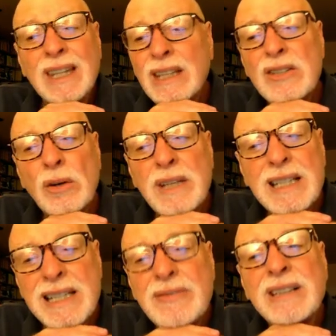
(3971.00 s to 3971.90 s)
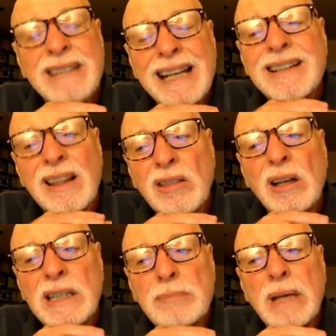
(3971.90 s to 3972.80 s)
The Soviets even had the
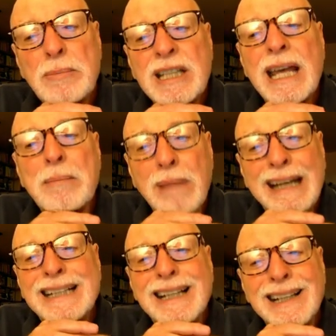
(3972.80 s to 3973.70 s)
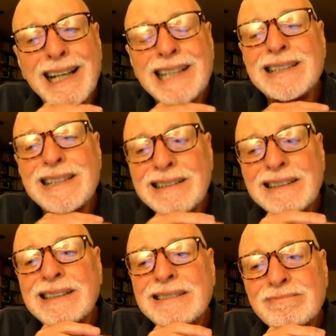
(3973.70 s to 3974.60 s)
thought that maybe they might elect
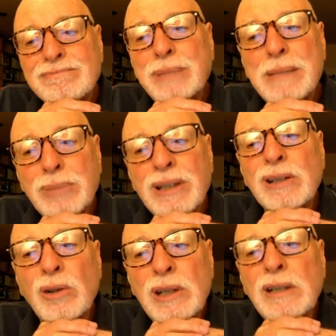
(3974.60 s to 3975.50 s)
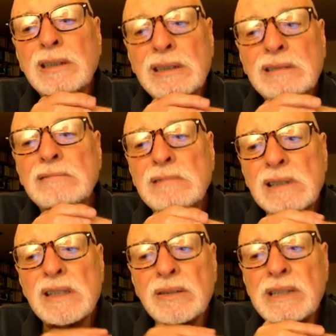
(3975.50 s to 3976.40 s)
people loyal to
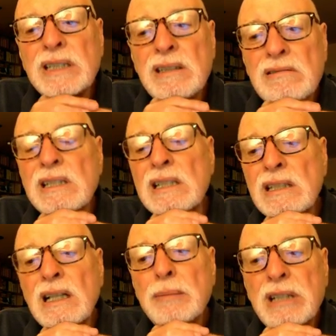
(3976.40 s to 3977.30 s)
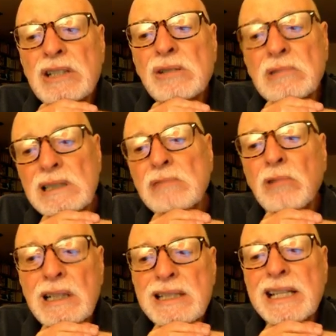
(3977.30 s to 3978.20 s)
the Soviet Union, communists who want,
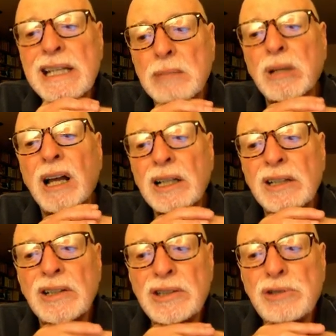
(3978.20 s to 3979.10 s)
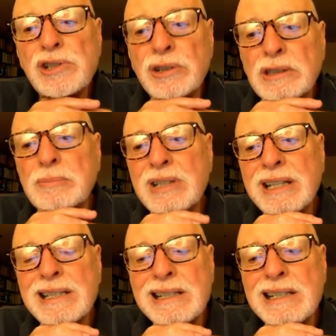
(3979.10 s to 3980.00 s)
want to stay in the bloc under new
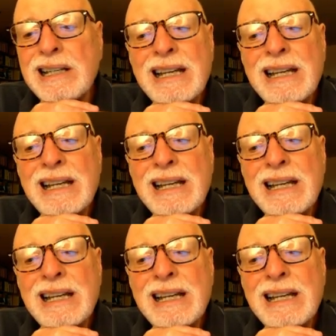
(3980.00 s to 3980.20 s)
circumstances.